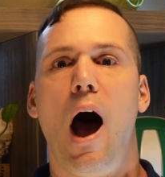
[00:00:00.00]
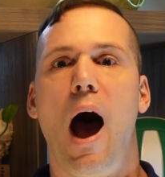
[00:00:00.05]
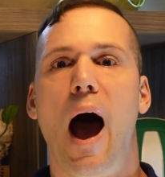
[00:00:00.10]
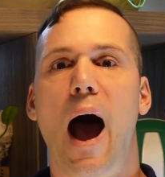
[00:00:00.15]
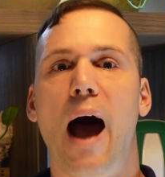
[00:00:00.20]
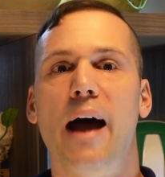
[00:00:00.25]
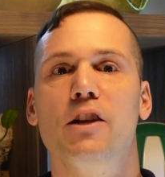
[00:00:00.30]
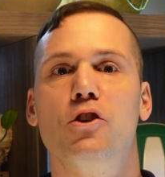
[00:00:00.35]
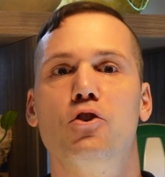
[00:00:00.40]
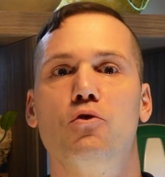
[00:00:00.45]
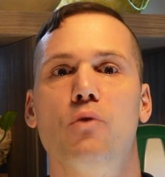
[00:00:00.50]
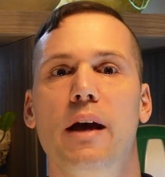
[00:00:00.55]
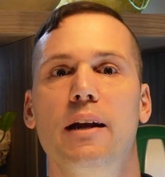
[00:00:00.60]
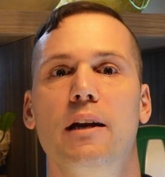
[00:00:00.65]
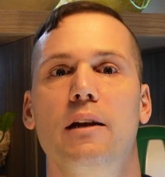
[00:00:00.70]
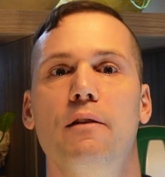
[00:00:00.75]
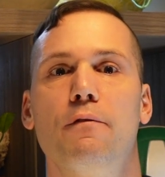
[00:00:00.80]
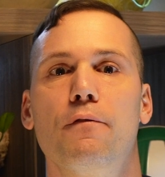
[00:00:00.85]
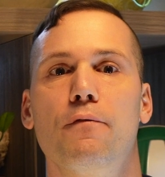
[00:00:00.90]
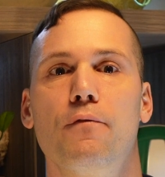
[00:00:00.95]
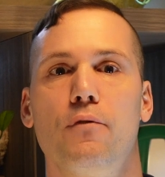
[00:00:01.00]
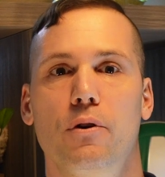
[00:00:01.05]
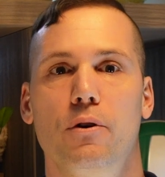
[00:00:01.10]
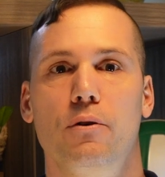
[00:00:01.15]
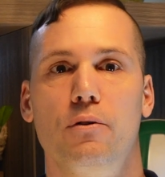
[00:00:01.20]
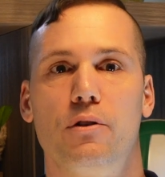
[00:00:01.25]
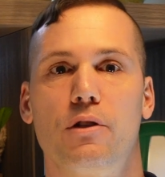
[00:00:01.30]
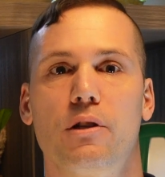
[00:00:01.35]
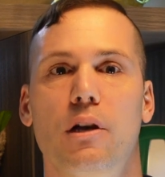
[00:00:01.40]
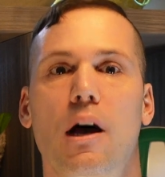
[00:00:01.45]
hydrating
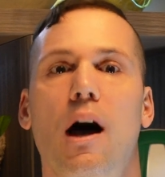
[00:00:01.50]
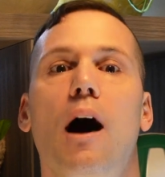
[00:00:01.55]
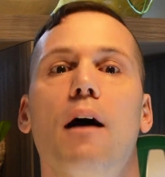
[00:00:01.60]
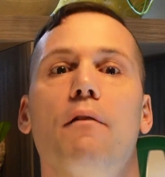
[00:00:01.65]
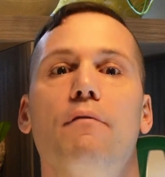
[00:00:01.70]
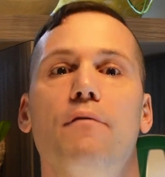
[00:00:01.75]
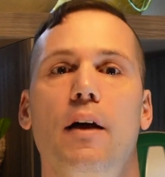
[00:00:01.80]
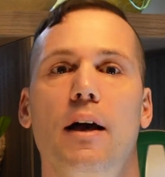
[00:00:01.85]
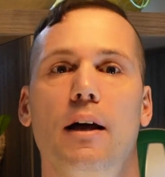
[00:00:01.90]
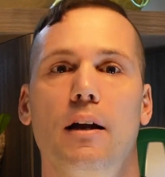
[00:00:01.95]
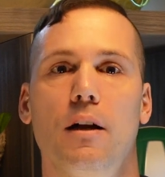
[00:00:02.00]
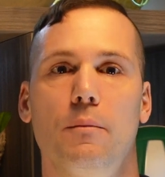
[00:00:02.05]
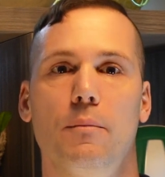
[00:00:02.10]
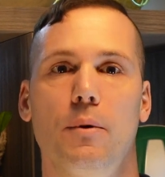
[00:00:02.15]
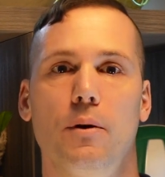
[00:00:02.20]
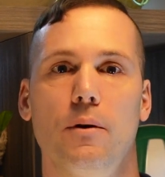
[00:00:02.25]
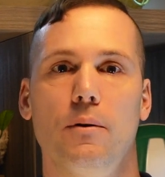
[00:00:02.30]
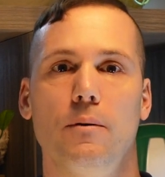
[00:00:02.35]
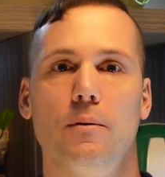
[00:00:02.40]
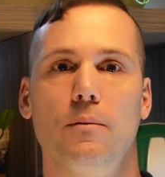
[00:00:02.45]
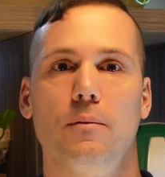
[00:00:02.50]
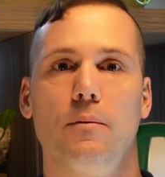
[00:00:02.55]
fruits available.